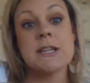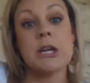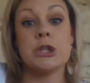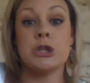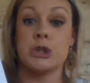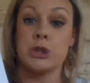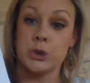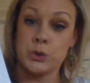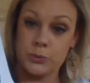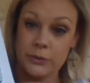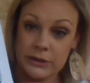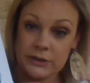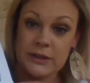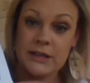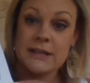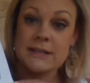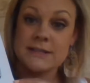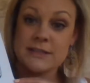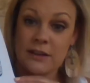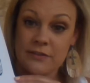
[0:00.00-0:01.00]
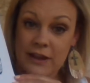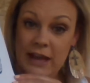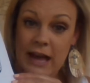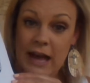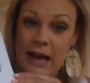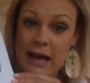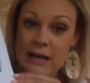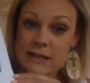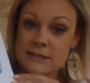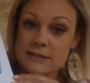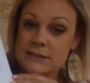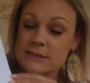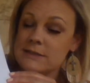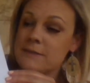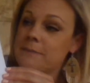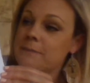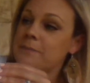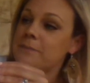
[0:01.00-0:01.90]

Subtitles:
and trillions of cats.